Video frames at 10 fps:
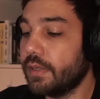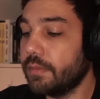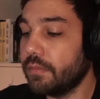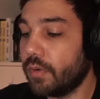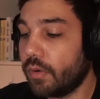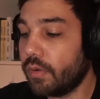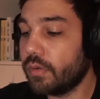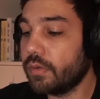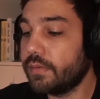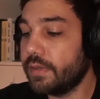
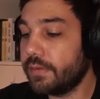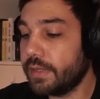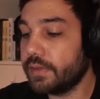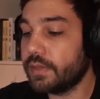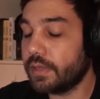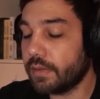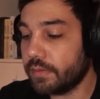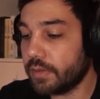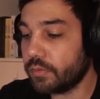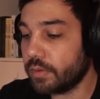all of the things that I've
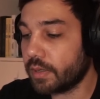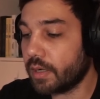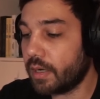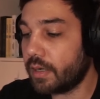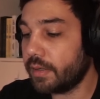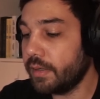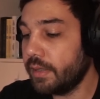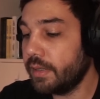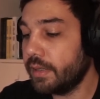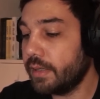done to the car.
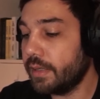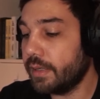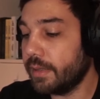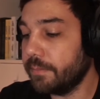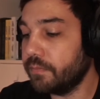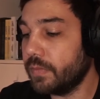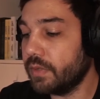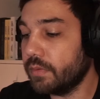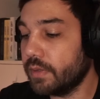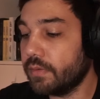And
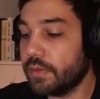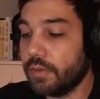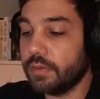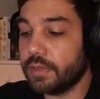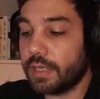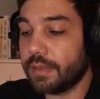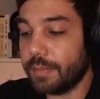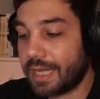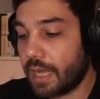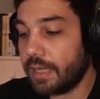whenever there was like a
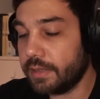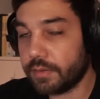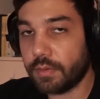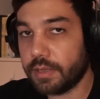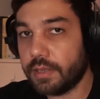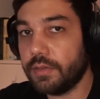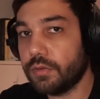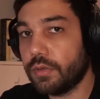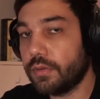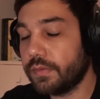mechanic, right, any
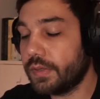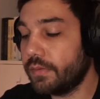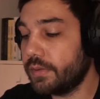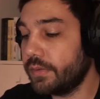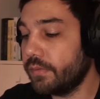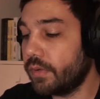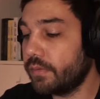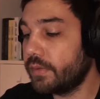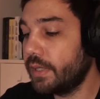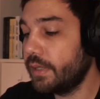sort of service
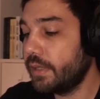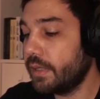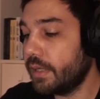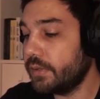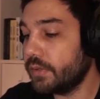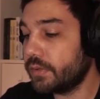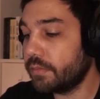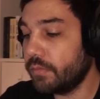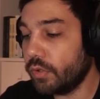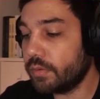involved, I just
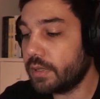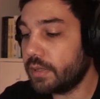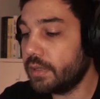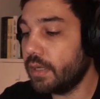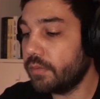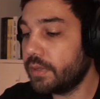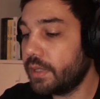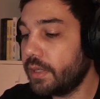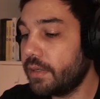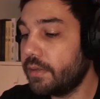noted it down
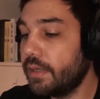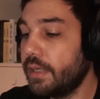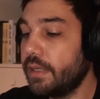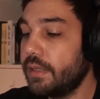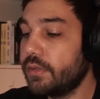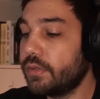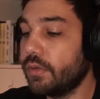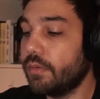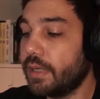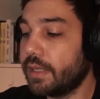here
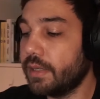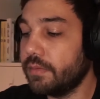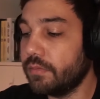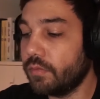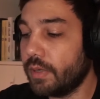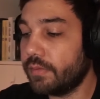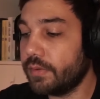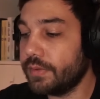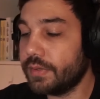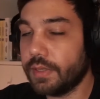so I can
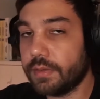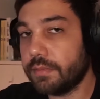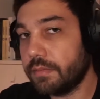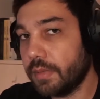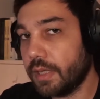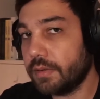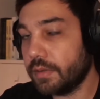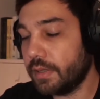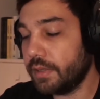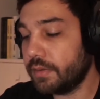reference it at a
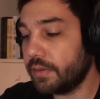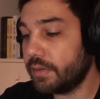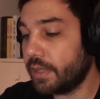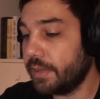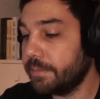later time.